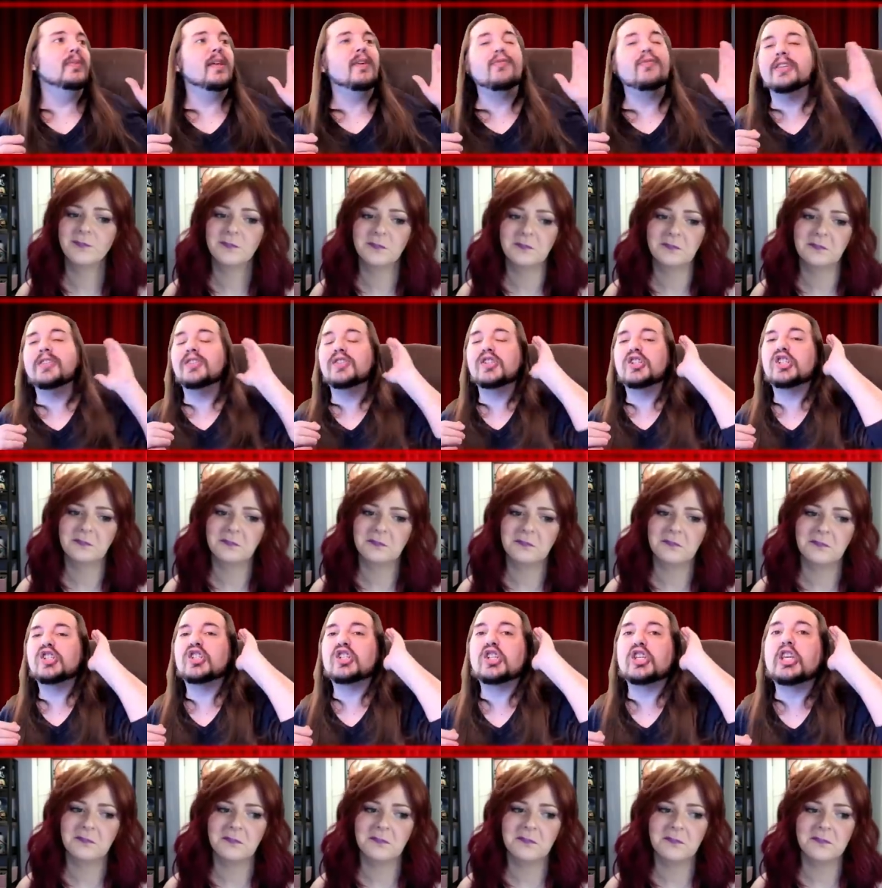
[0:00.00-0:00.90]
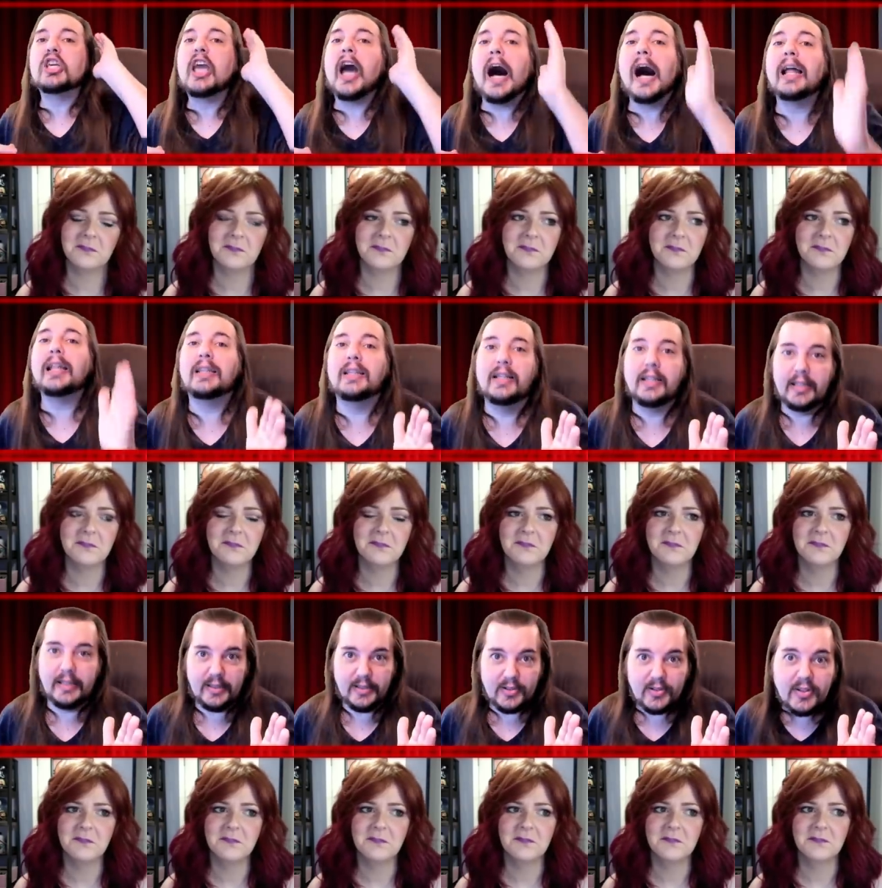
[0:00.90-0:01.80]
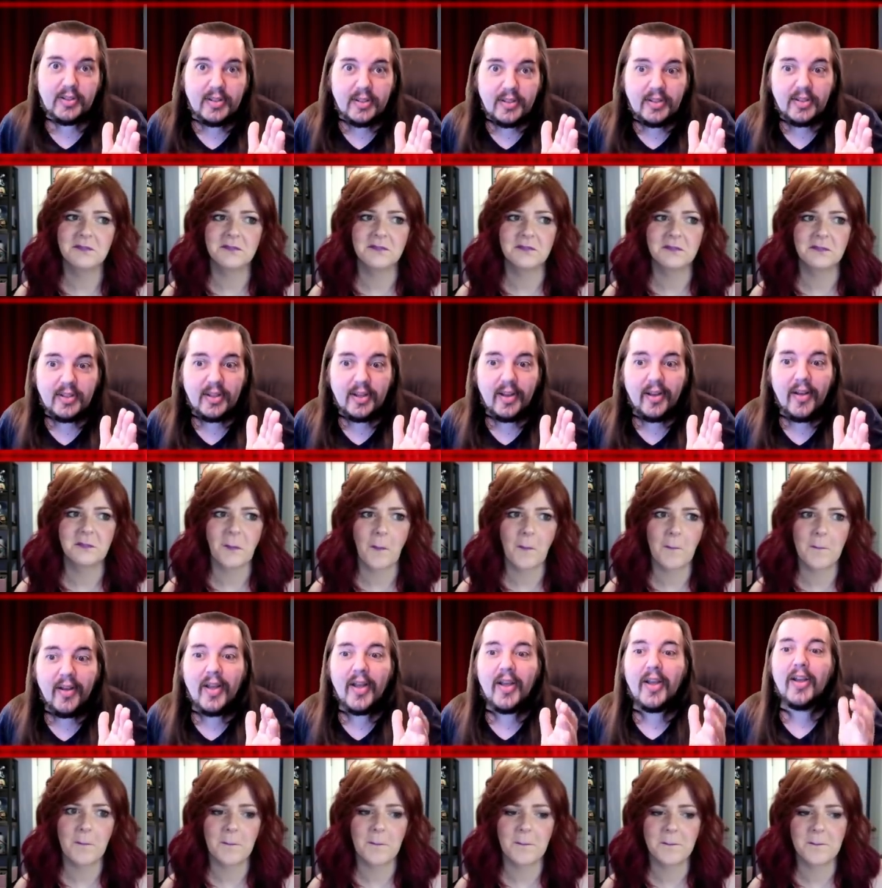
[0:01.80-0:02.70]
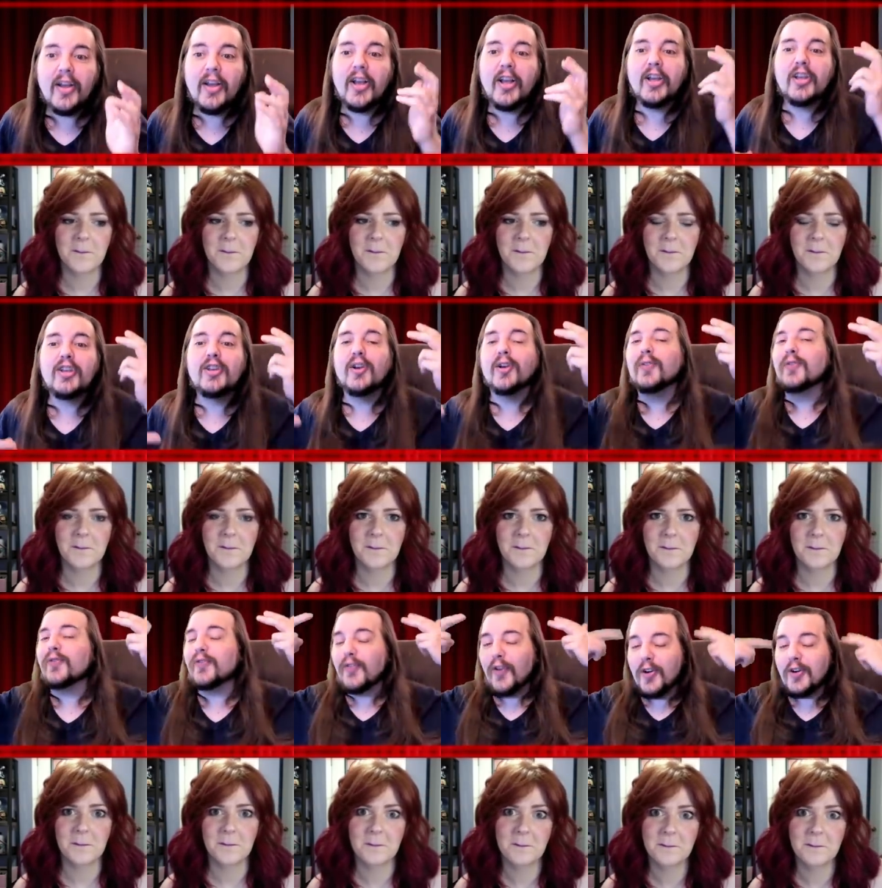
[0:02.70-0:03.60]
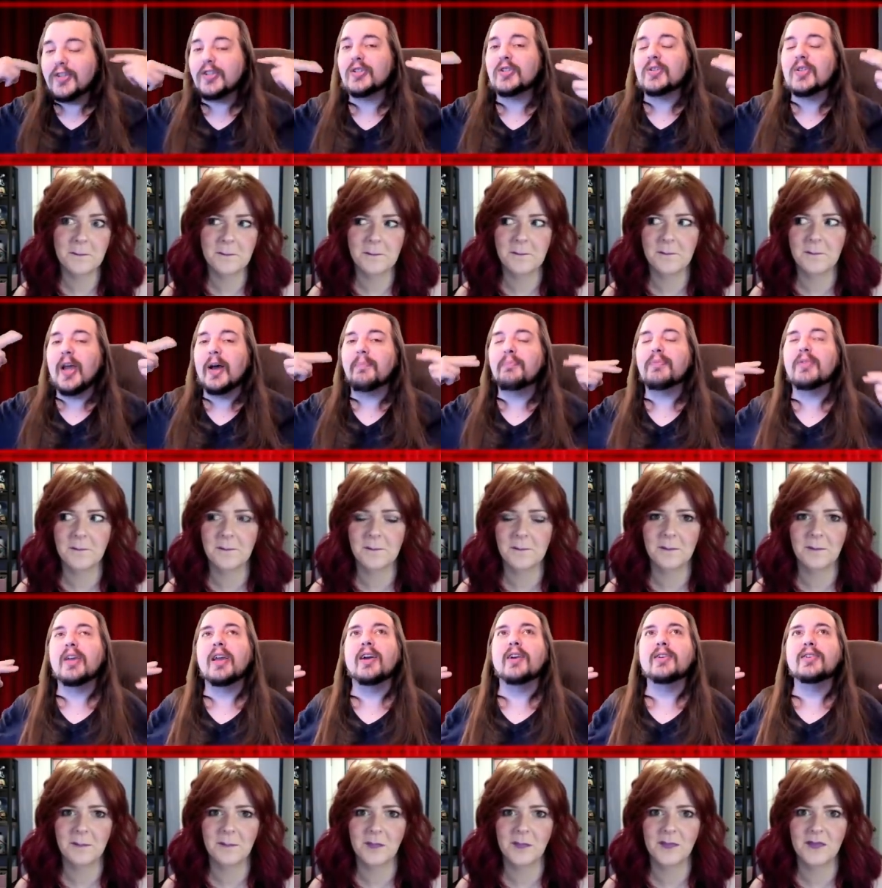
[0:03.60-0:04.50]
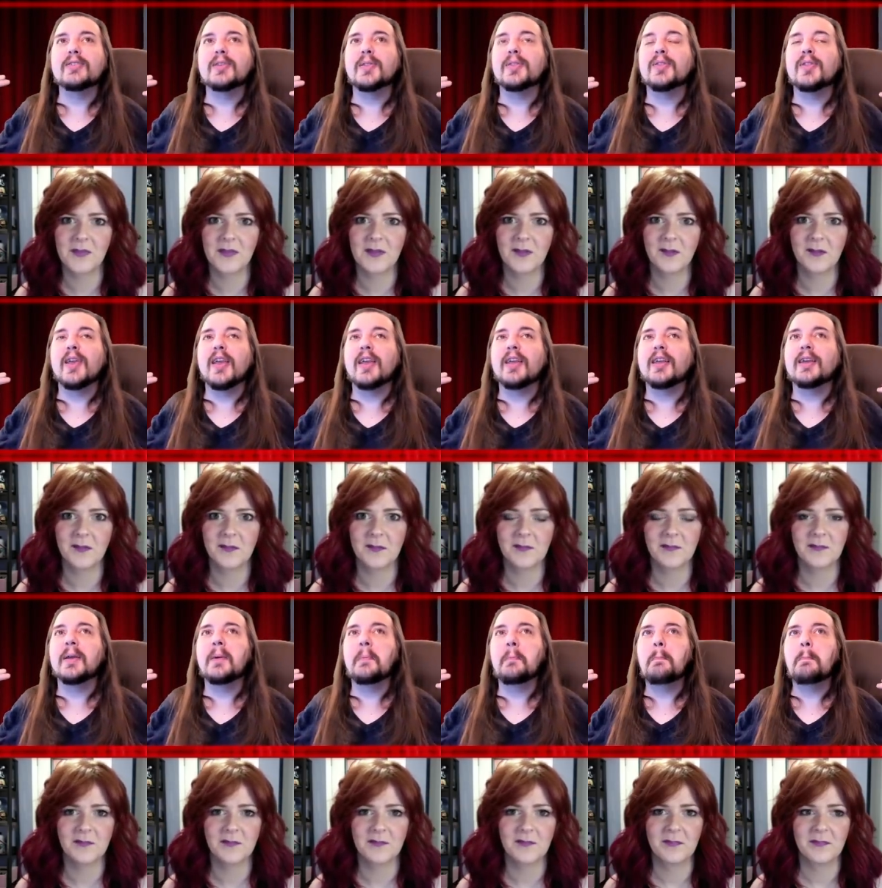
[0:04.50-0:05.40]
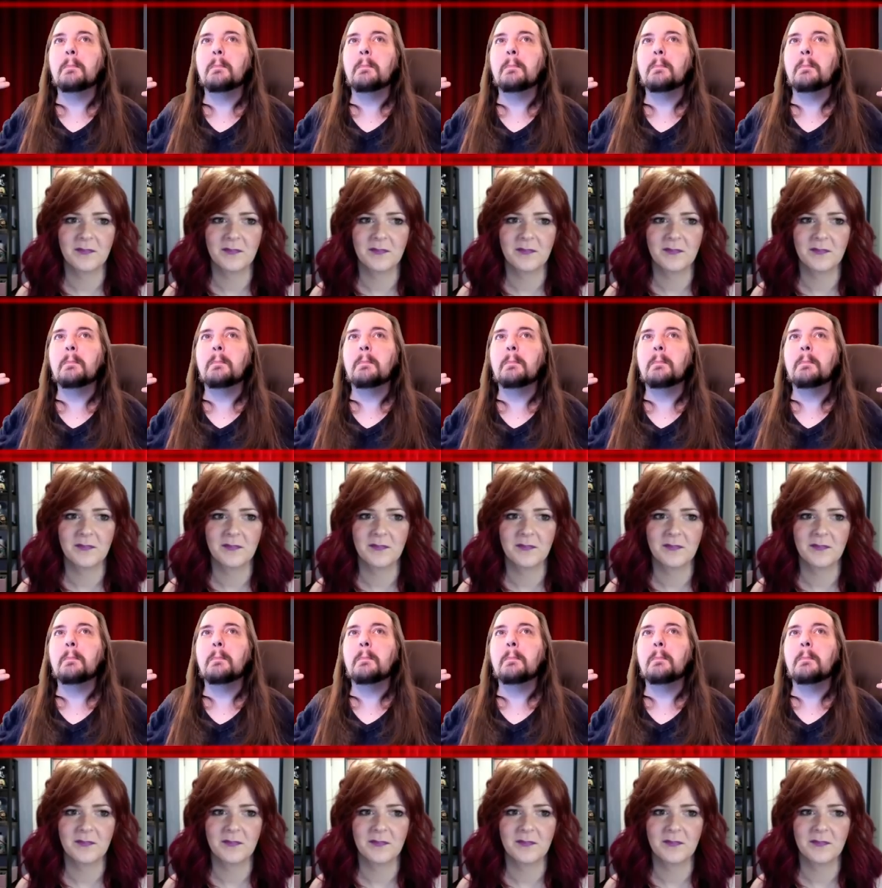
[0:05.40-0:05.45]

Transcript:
Speaker 1: live in Scotland, your first step there is to think,